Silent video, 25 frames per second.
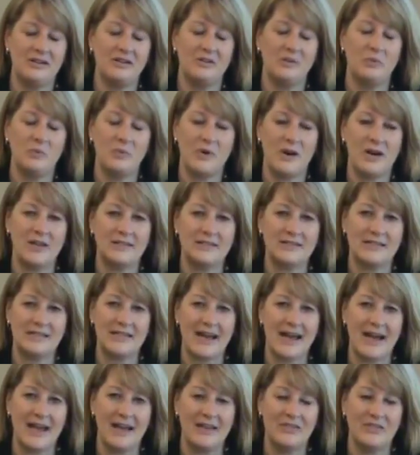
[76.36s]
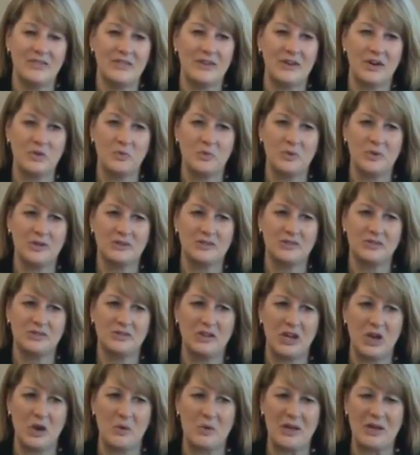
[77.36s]
was that there
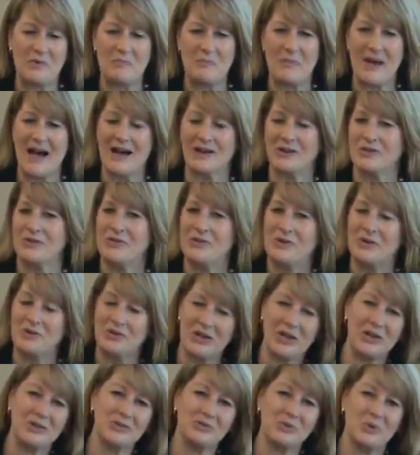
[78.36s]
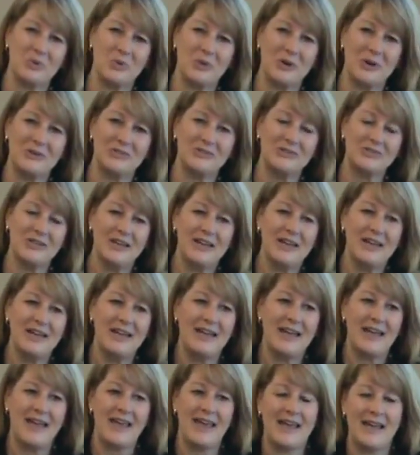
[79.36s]
was no impact on their test scores.
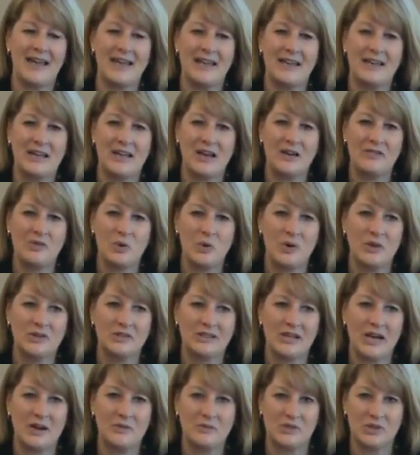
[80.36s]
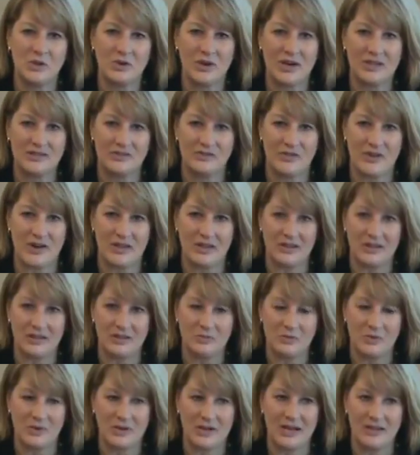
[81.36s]
And of course I was
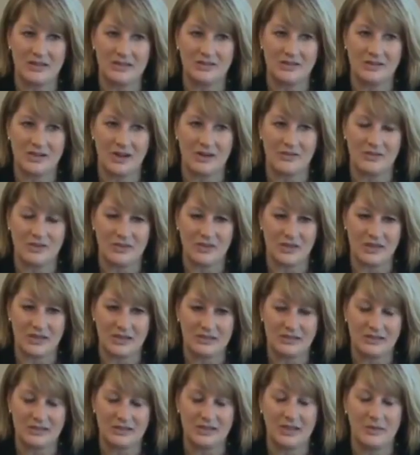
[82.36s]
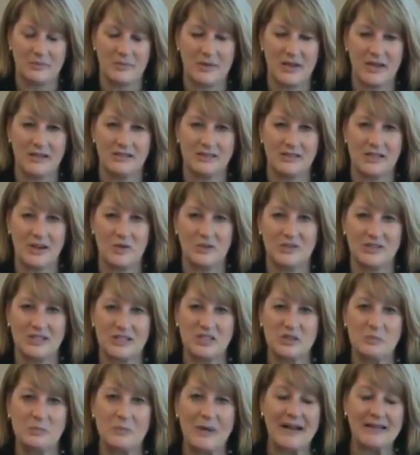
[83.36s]
crestfallen when I discovered this, because I was
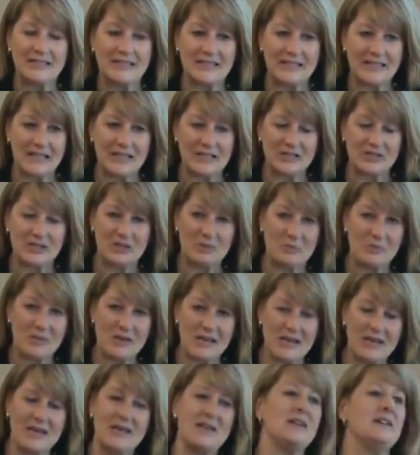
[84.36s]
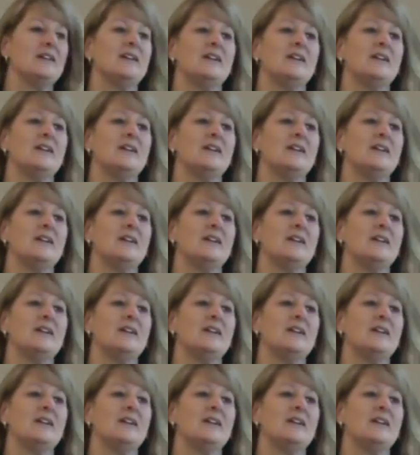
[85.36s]
expecting it to be